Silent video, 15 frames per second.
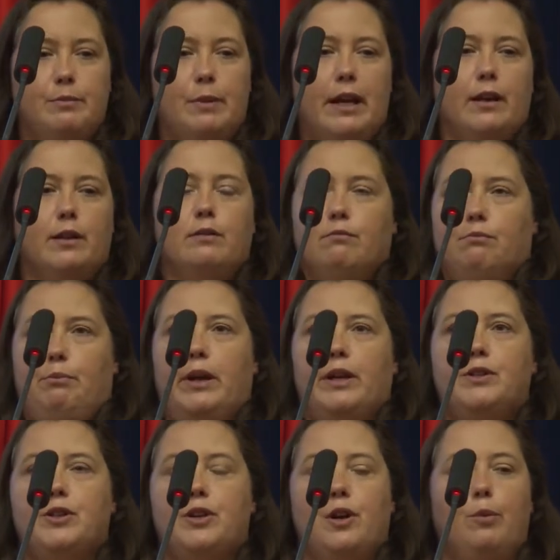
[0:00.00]
meg
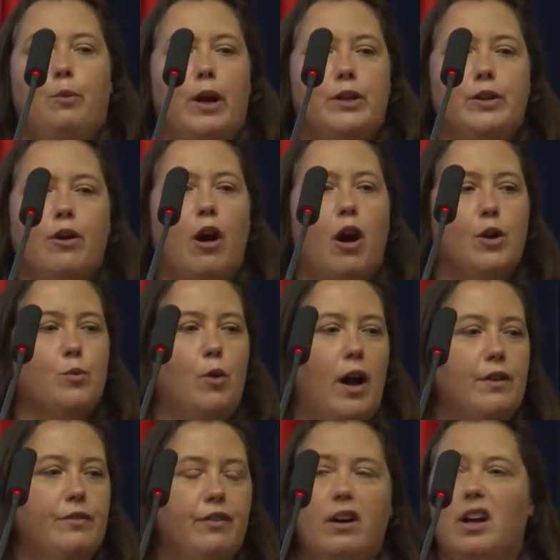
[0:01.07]
picture when you're on
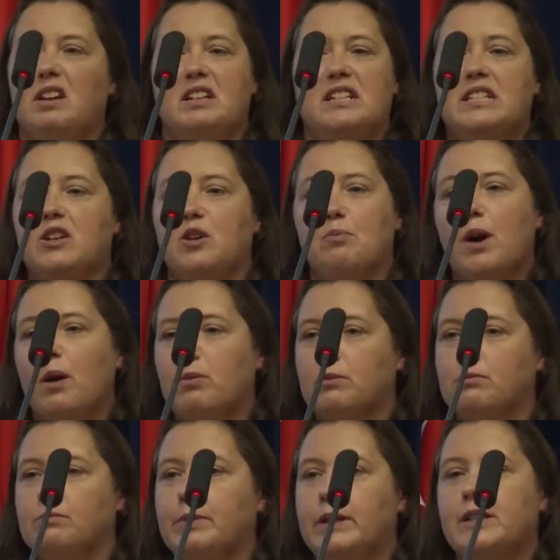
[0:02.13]
Wi-Fi, it's no
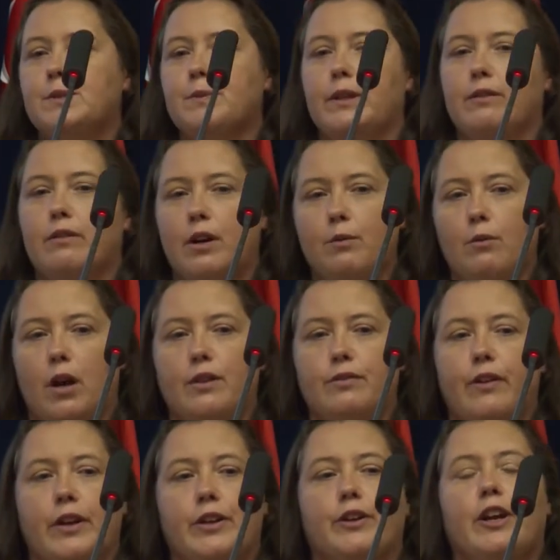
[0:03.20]
problem, because when you're on
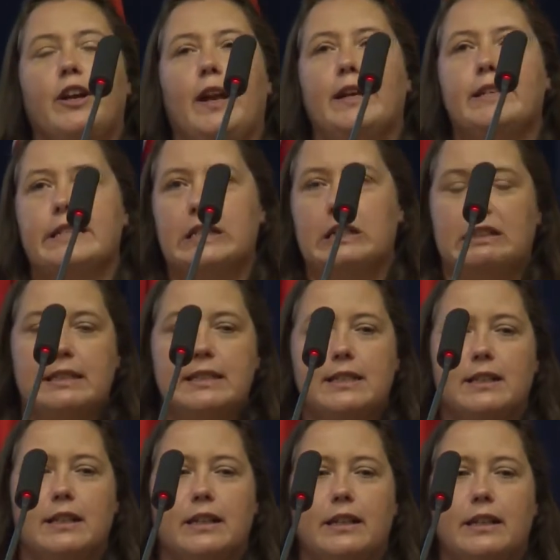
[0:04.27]
Wi-Fi, you're connected
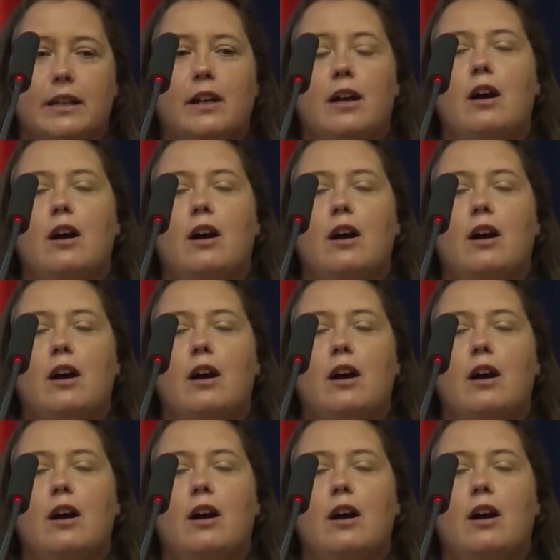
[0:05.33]
constantly.